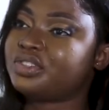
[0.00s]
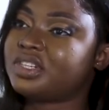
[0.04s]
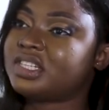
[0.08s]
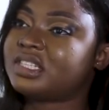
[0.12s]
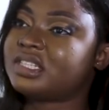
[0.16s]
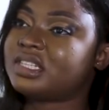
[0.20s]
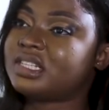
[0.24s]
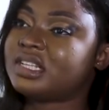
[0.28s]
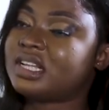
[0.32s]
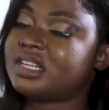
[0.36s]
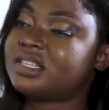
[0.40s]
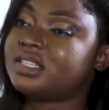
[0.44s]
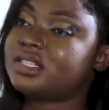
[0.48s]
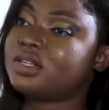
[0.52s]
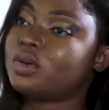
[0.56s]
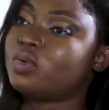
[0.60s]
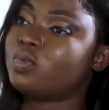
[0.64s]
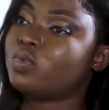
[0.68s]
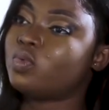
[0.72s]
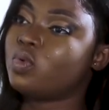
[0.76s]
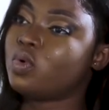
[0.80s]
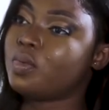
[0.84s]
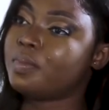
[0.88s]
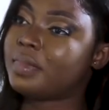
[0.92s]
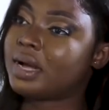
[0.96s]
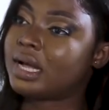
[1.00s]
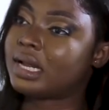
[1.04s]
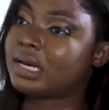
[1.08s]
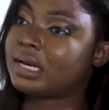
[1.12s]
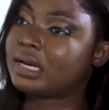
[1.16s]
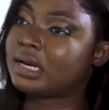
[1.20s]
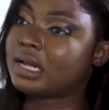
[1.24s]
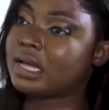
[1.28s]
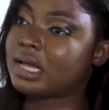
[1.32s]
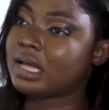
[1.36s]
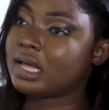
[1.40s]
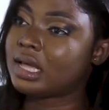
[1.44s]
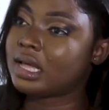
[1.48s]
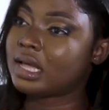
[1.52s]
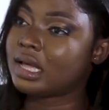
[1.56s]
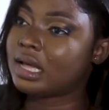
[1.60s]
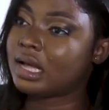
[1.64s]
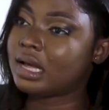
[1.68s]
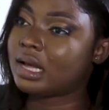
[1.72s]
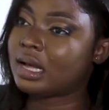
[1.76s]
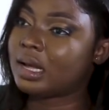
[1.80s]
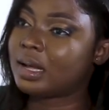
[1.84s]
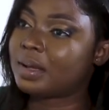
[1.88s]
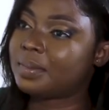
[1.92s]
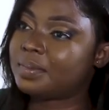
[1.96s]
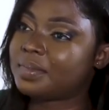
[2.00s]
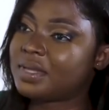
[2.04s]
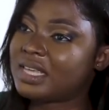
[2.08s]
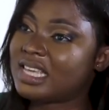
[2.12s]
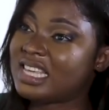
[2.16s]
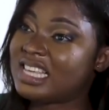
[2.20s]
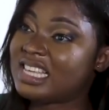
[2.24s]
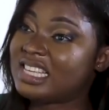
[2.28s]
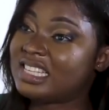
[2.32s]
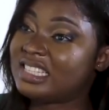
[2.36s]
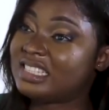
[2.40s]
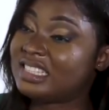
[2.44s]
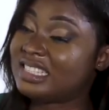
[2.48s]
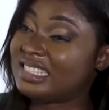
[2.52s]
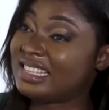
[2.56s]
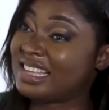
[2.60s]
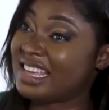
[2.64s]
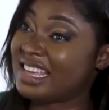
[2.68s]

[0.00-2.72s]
dressing as a woman, he's